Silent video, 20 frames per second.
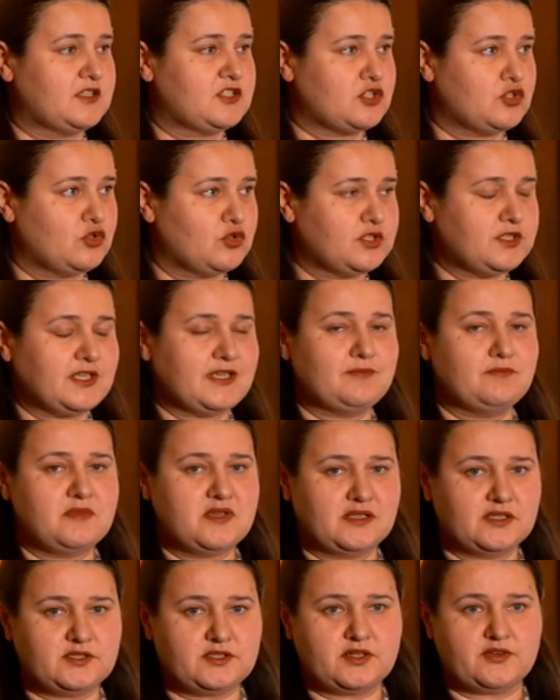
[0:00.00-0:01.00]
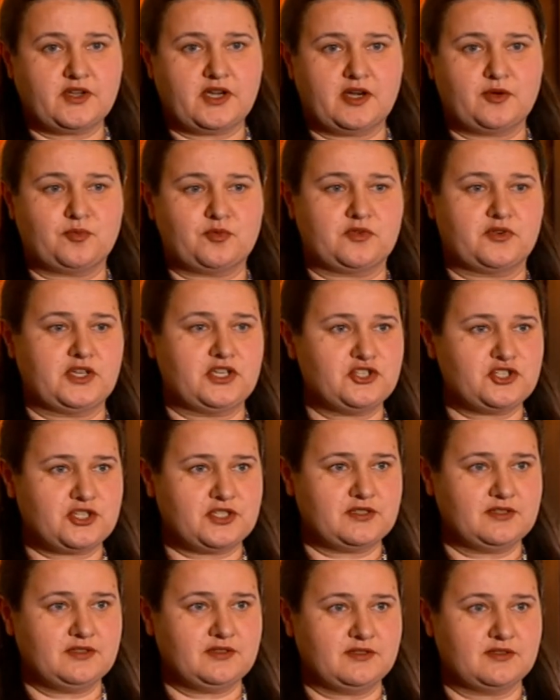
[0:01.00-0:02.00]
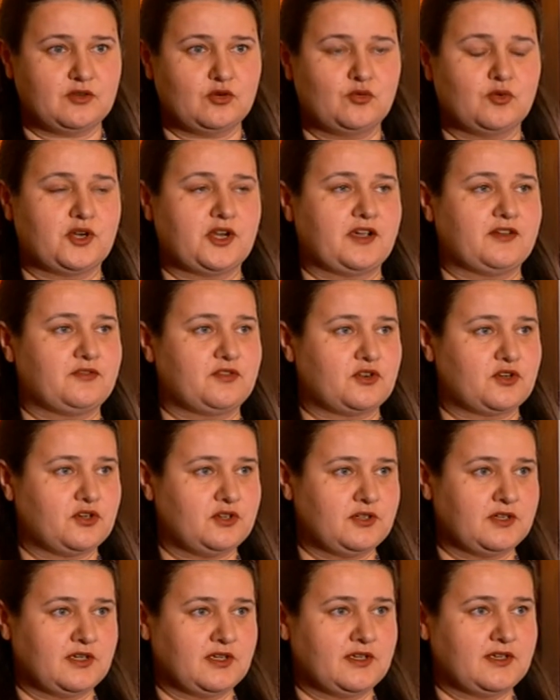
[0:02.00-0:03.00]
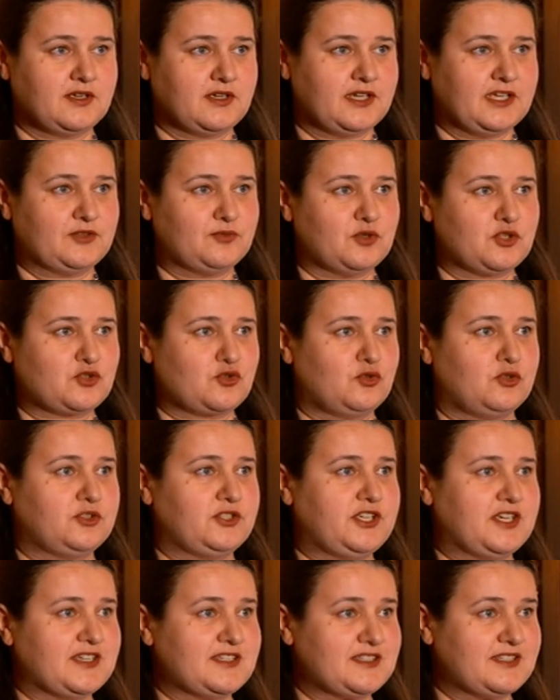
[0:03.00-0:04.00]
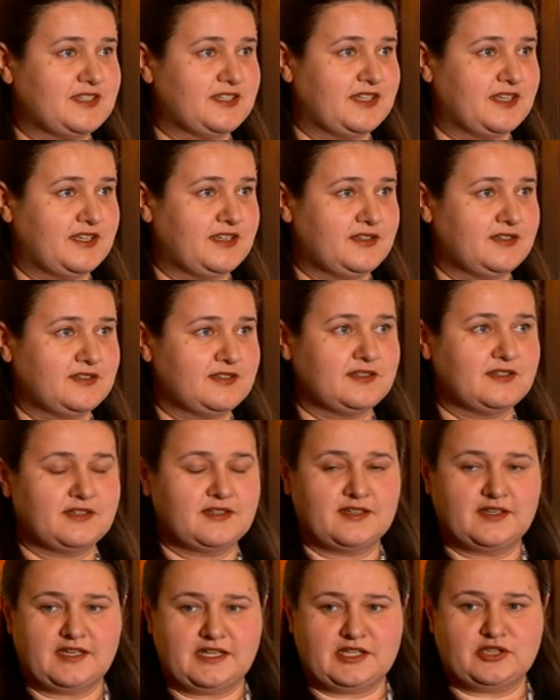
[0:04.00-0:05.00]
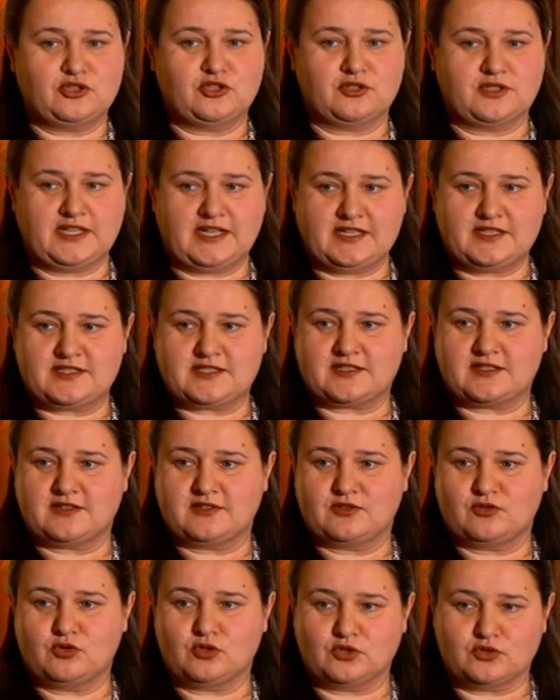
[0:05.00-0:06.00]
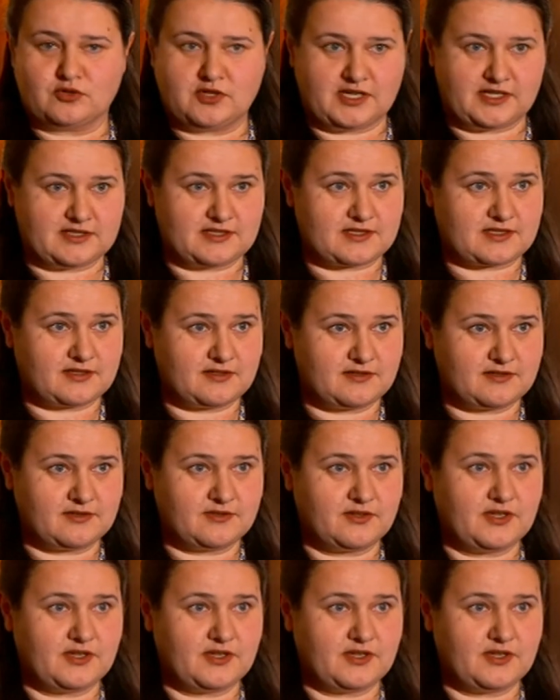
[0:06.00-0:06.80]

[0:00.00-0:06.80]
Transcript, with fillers: it's not a military operation or whatever it was called yesterday in Donetsk or Lugansk.